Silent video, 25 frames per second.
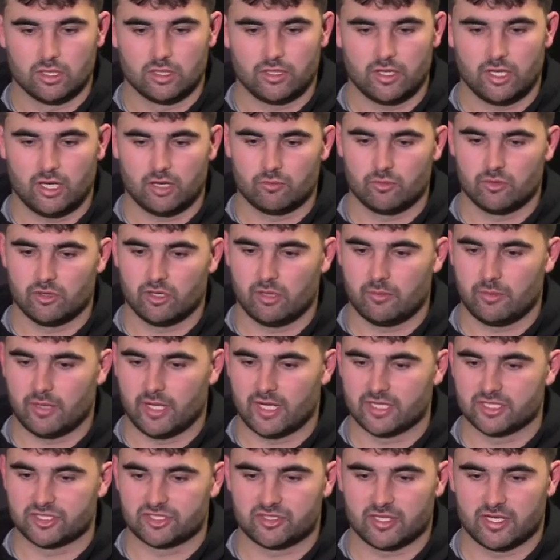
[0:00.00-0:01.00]
Not really. I mean,
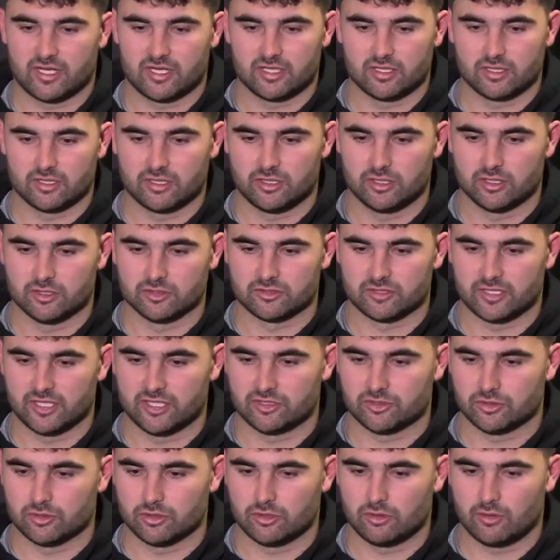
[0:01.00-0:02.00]
I just try to, you know, stay
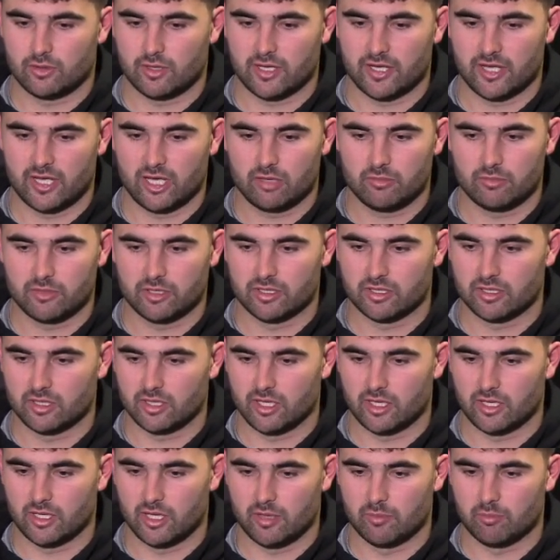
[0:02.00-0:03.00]
true to who I am and
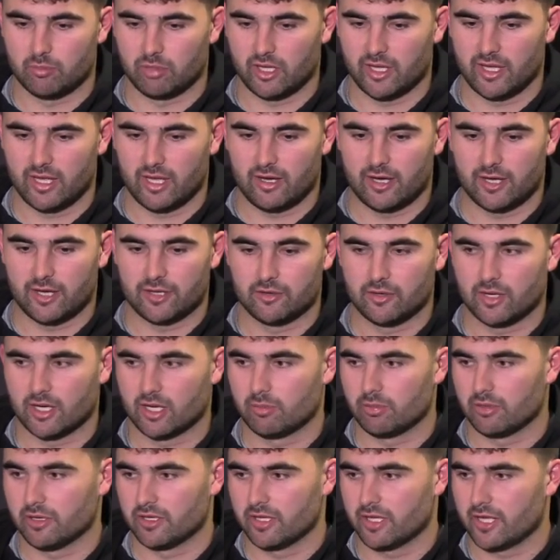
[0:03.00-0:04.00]
play how I know how to
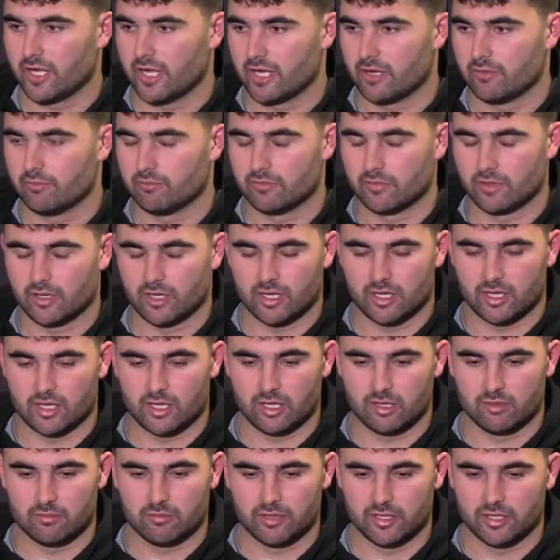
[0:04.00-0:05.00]
play the game.
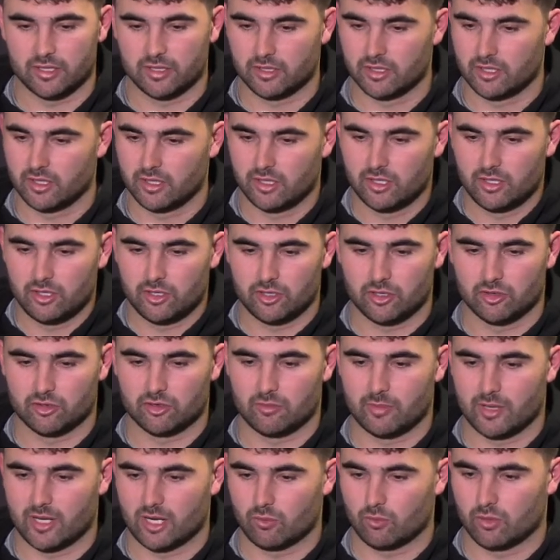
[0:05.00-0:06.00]
And, you know, no
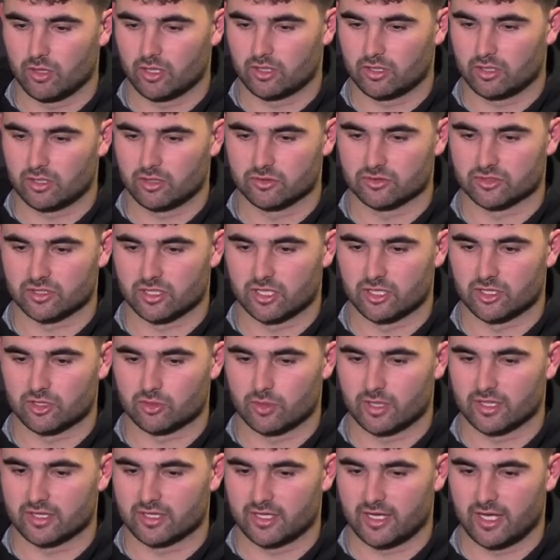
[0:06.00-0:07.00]
matter what goes on
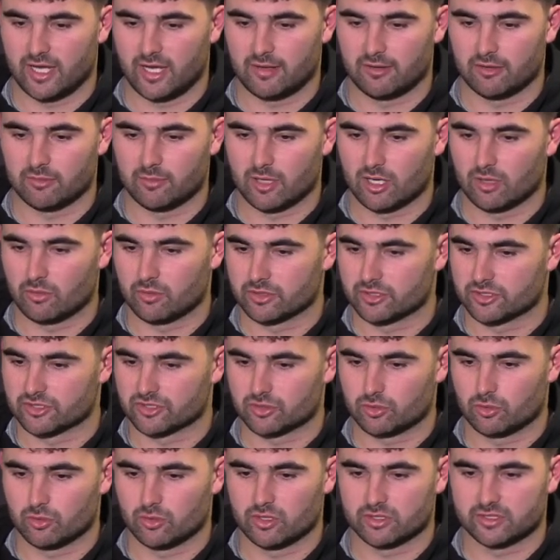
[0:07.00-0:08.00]
throughout the game, no matter what the
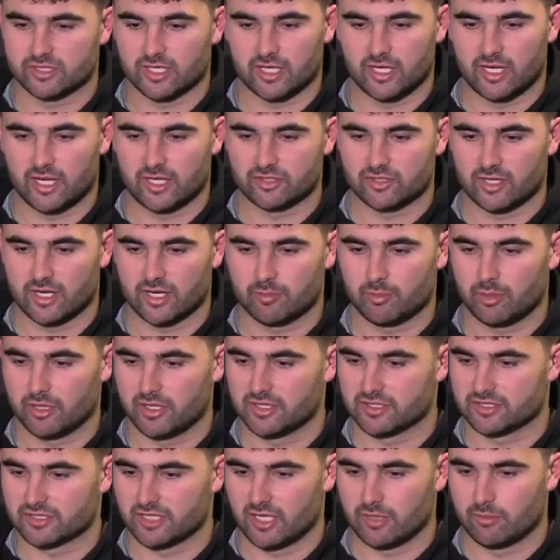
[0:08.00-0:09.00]
score is, I try to play
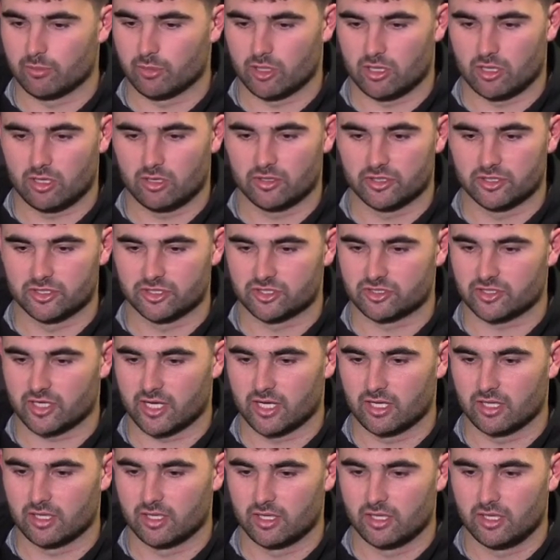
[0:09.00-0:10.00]
the same ball and just try
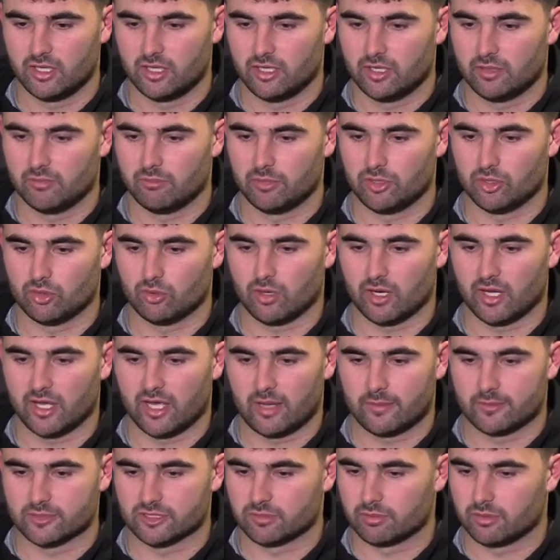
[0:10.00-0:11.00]
to be who I
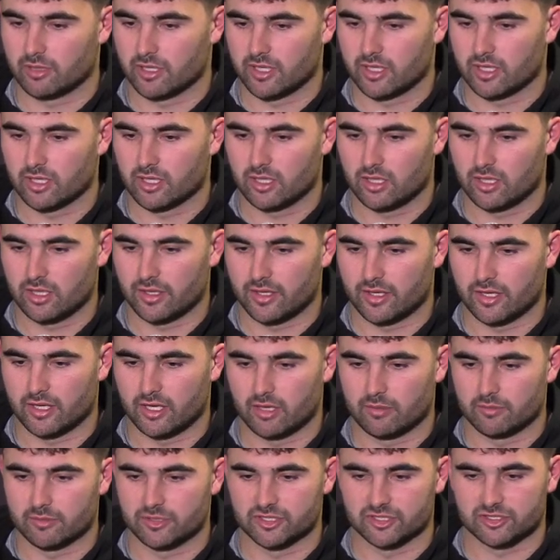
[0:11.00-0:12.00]
am as a player
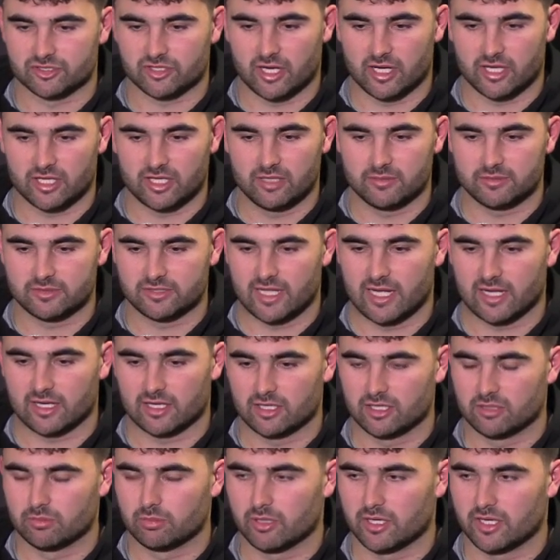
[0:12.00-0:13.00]
and just try to keep stacking
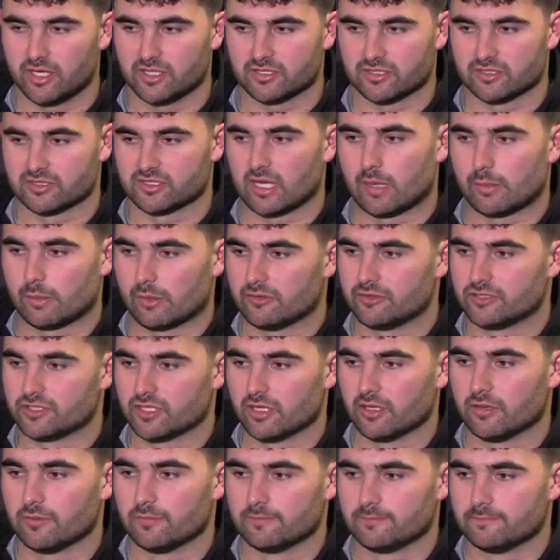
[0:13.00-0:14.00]
good plays on top of each
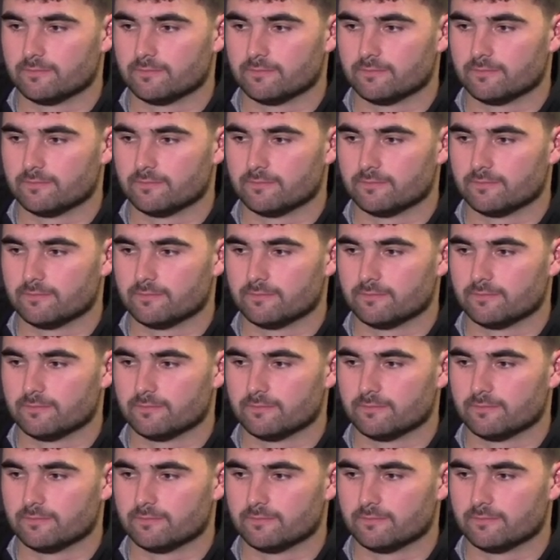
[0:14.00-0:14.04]
other.